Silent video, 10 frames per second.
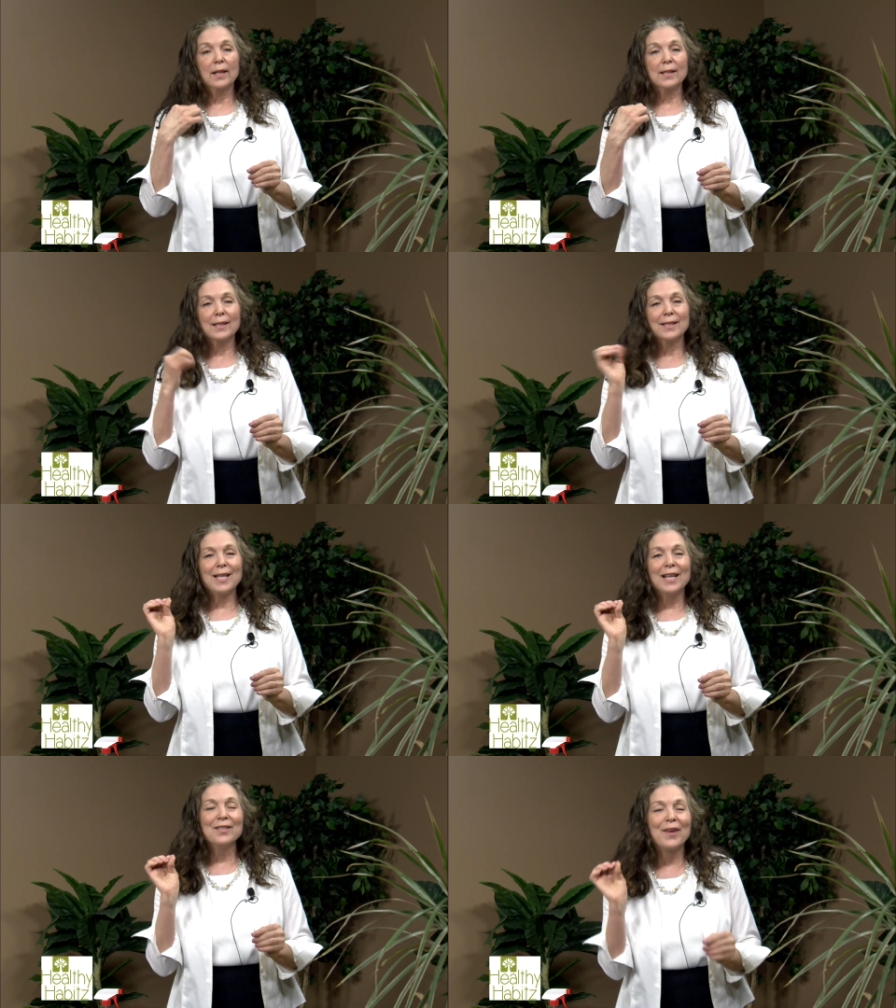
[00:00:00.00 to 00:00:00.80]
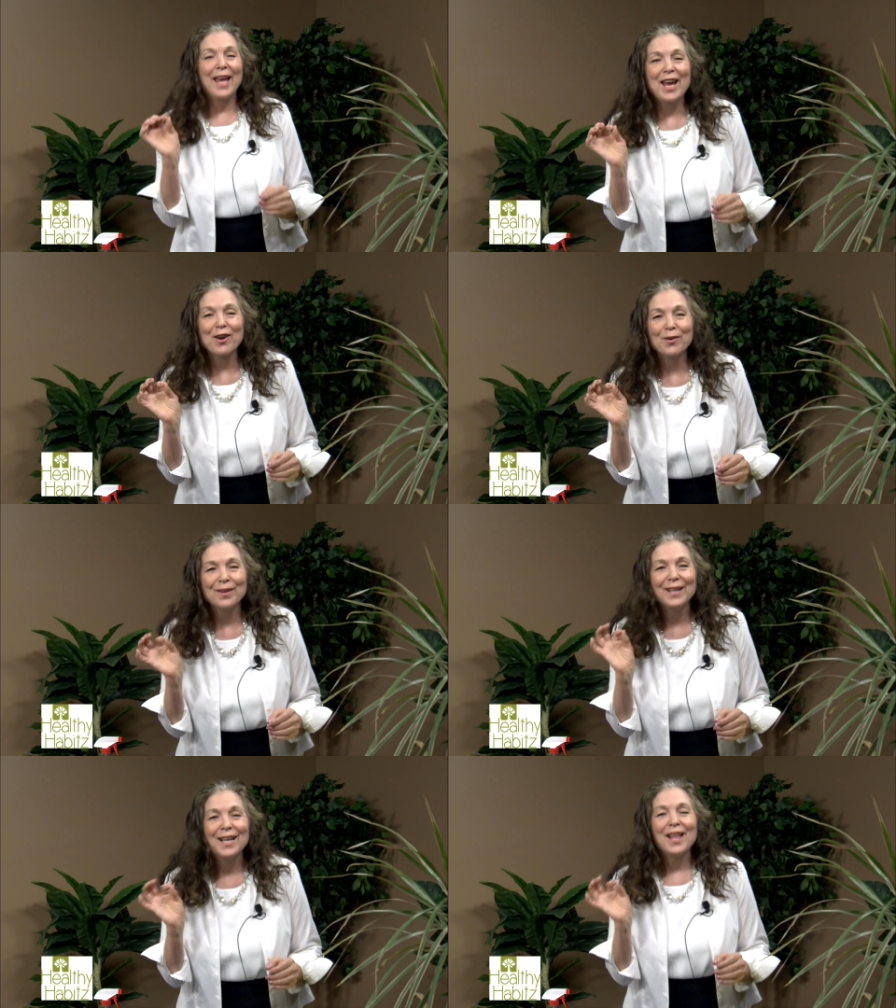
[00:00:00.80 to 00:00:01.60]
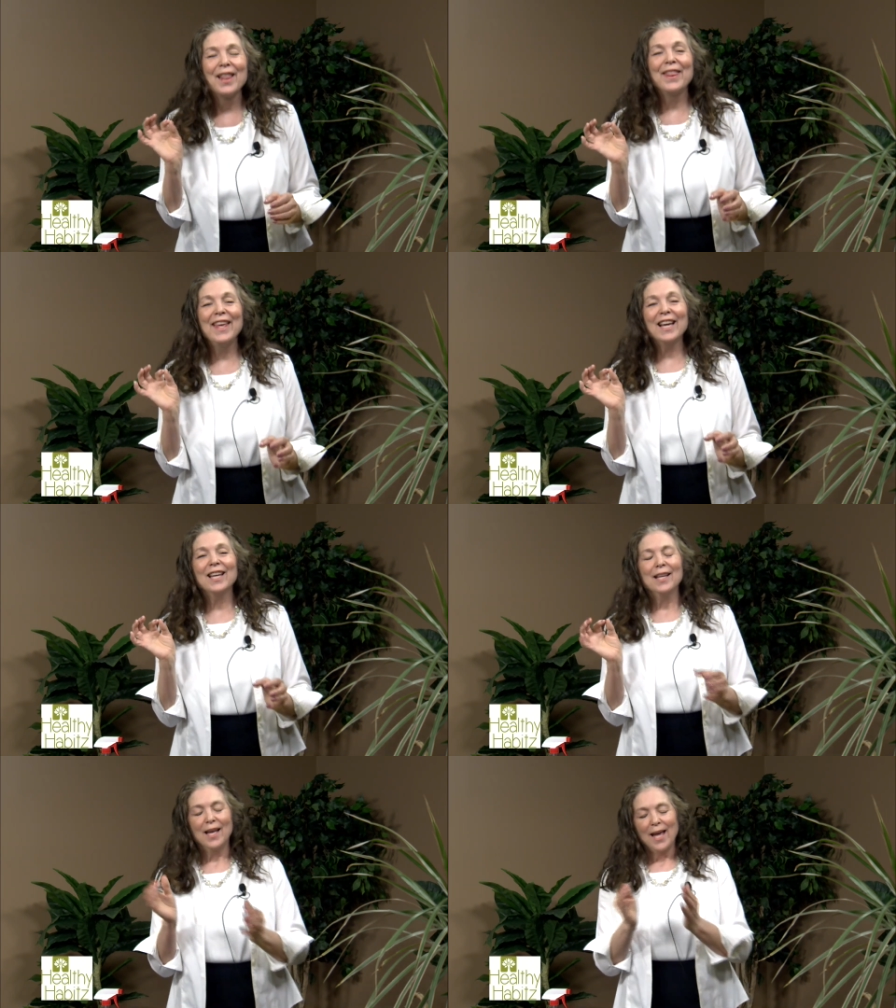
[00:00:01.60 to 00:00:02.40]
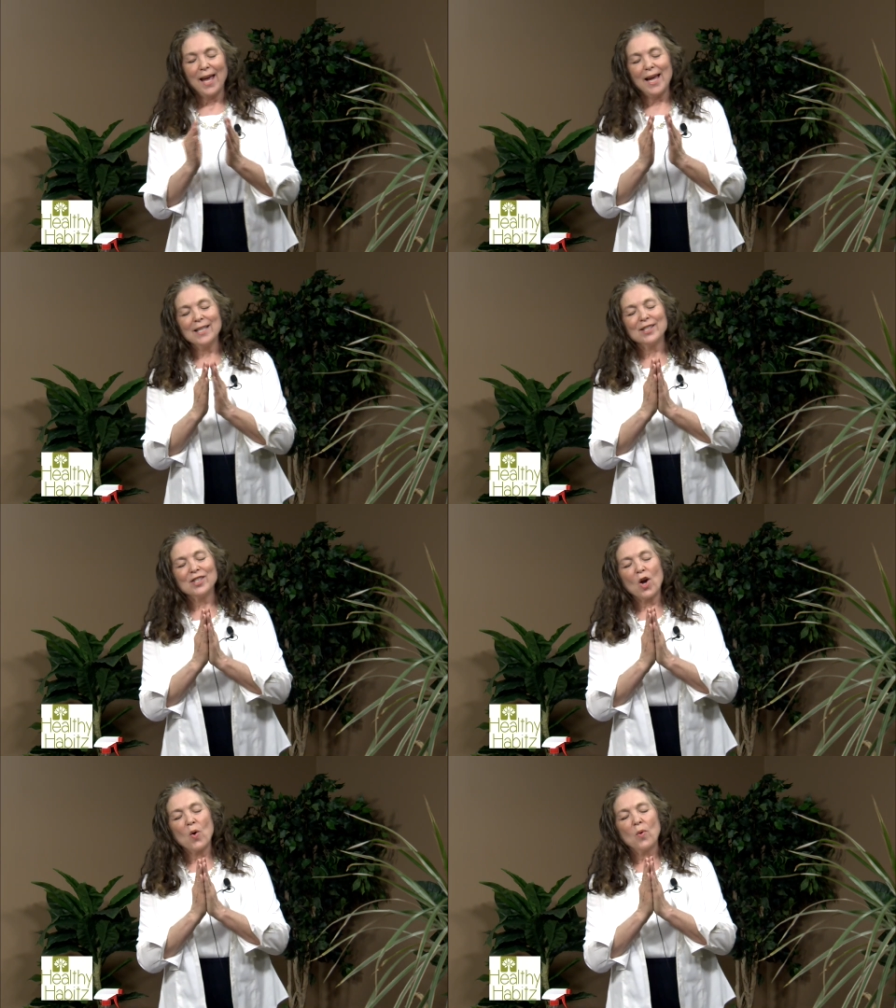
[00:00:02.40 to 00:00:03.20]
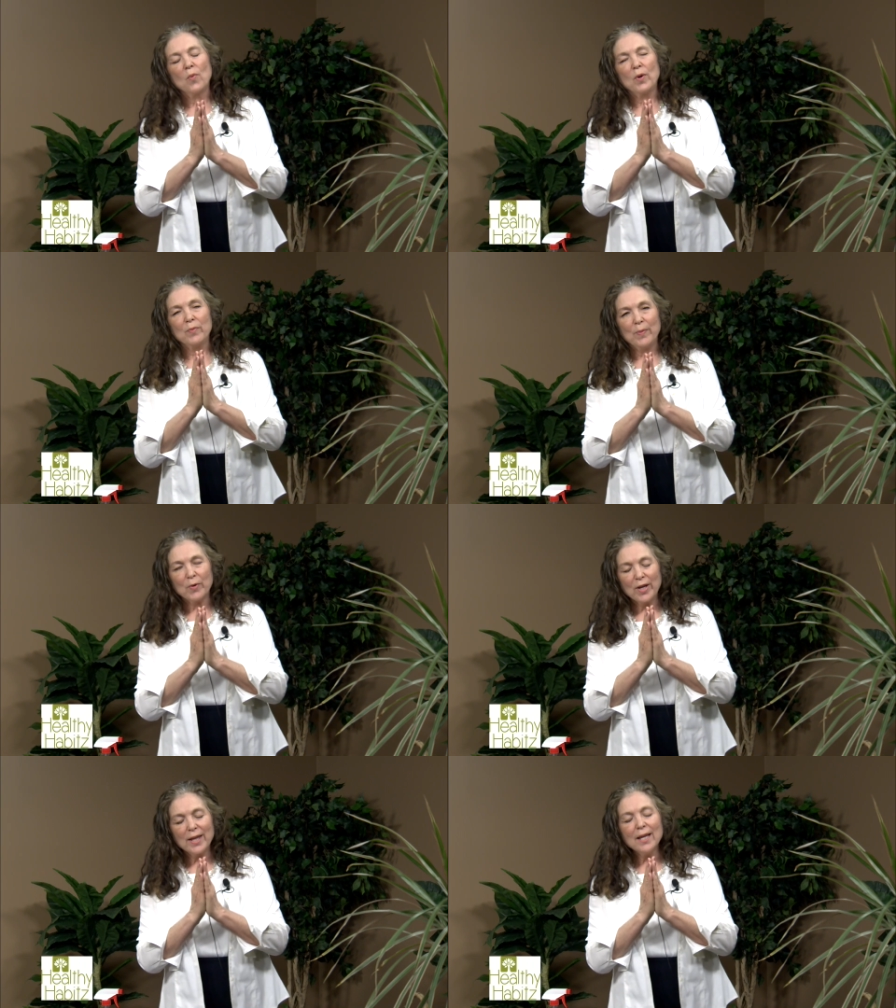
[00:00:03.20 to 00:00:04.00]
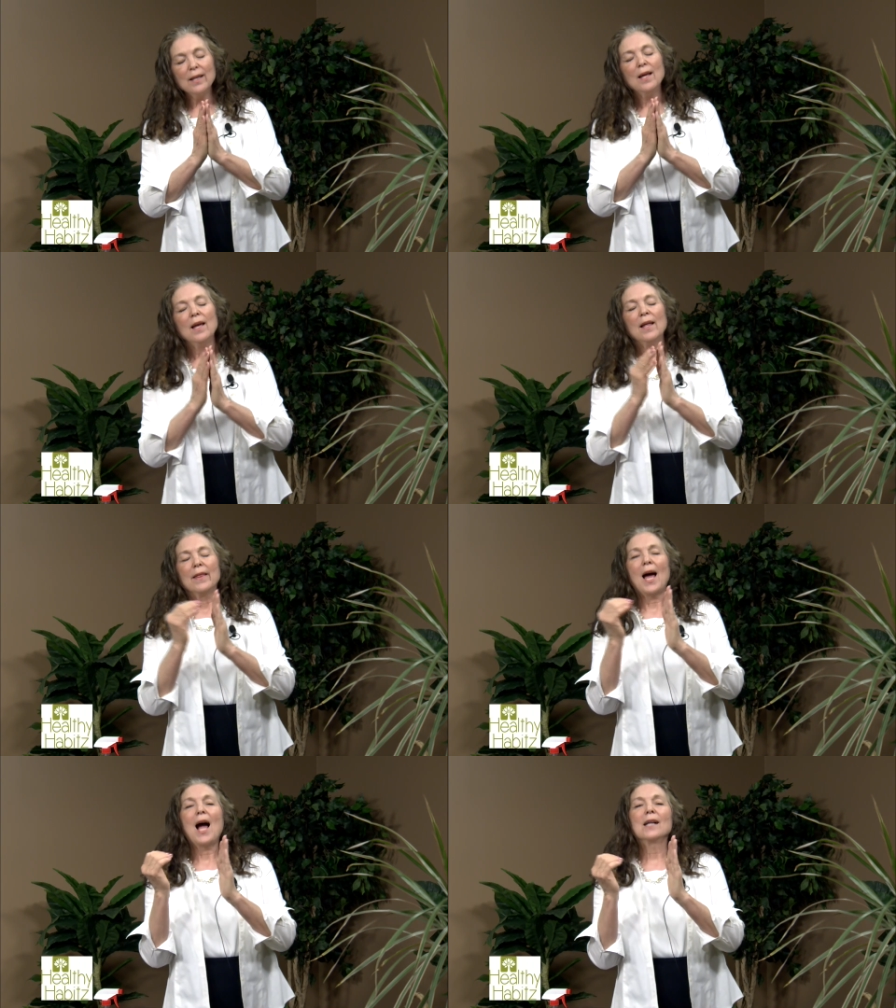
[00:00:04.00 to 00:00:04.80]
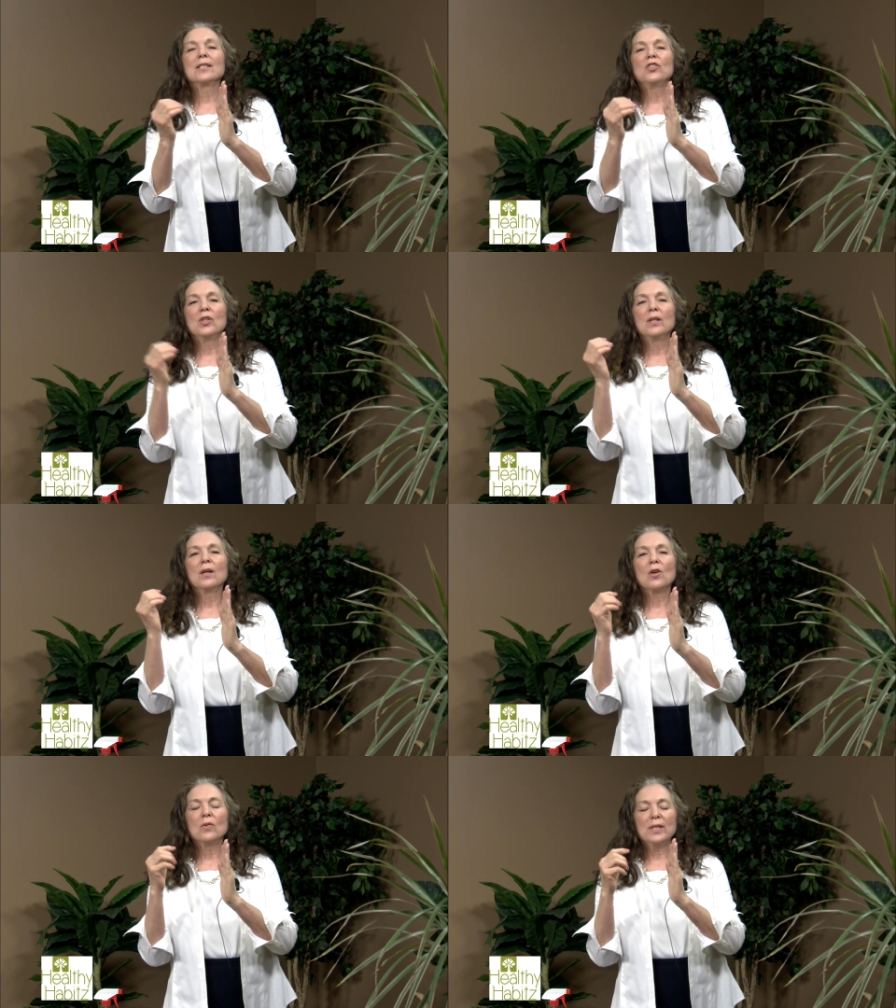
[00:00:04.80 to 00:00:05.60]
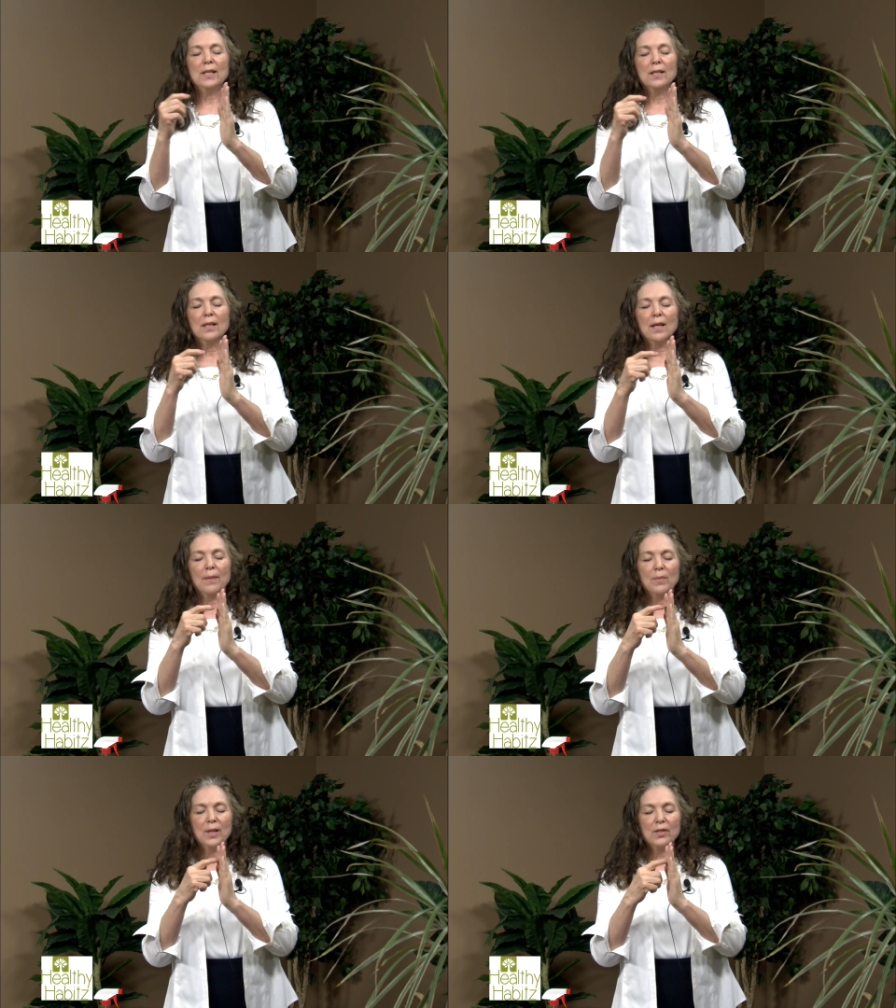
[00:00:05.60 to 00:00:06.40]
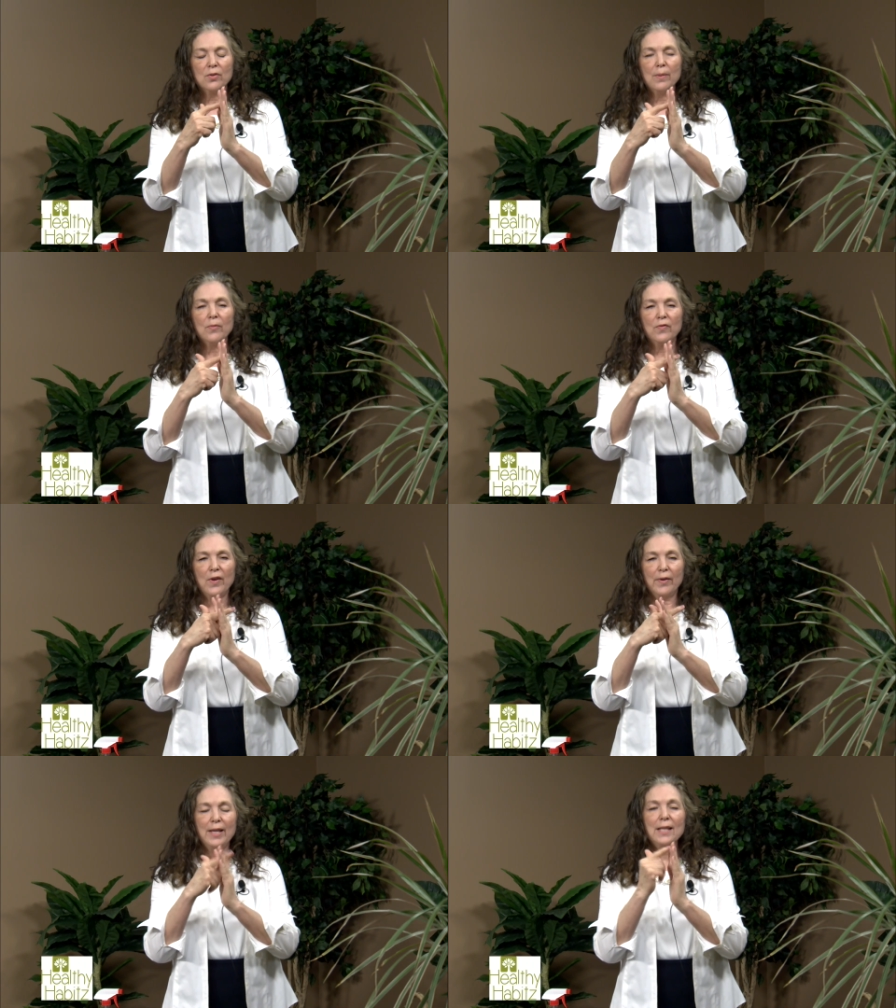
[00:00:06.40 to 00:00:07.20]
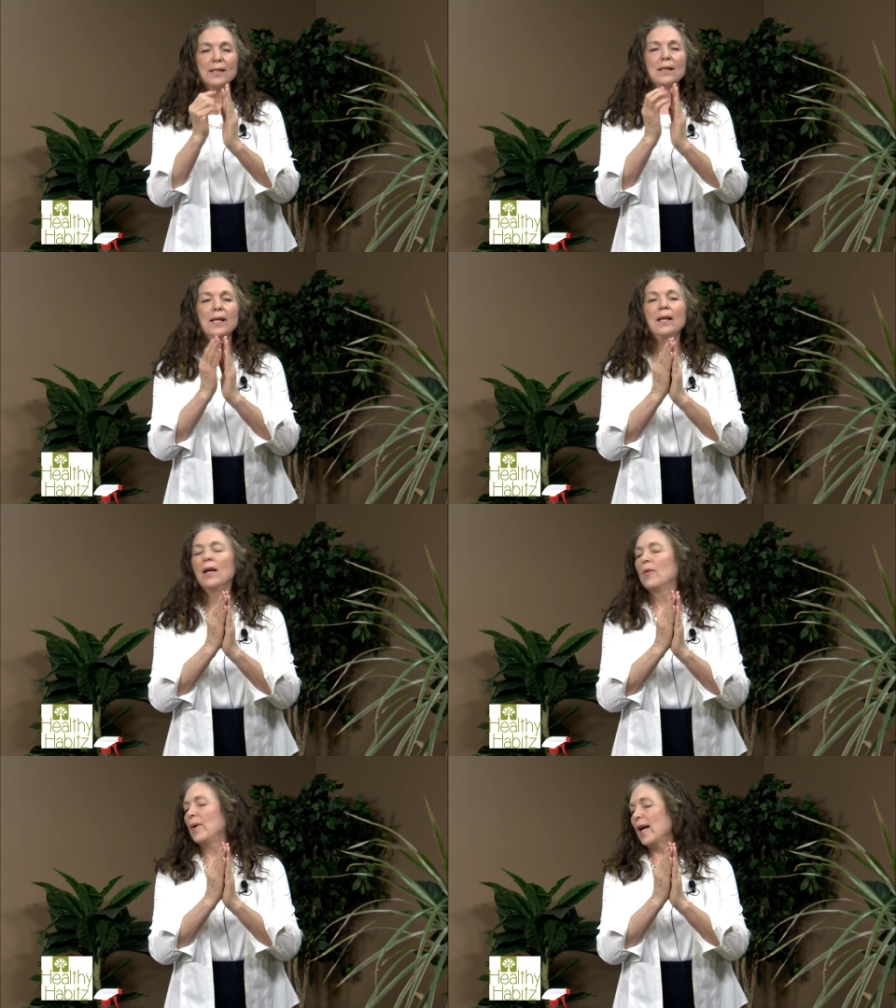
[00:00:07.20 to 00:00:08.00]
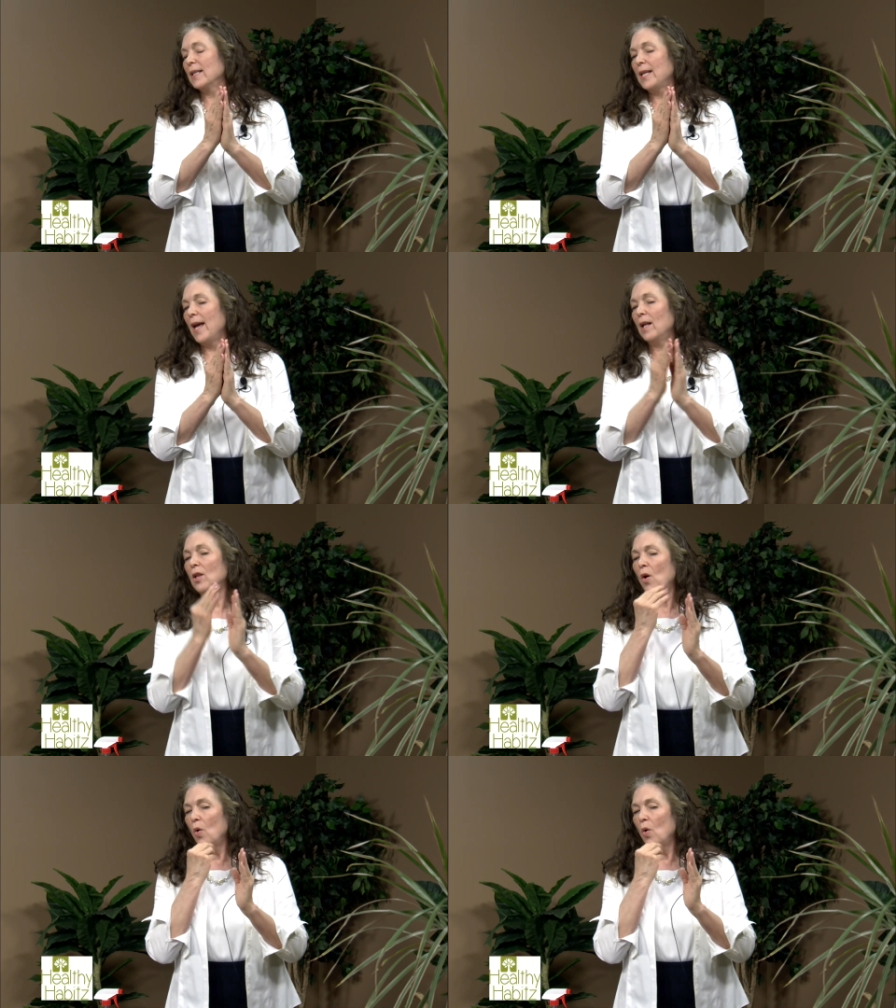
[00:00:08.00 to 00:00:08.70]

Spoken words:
size of a hair thick. And so when we breathe in, the oxygen goes into the bloodstream very easily. We exhale,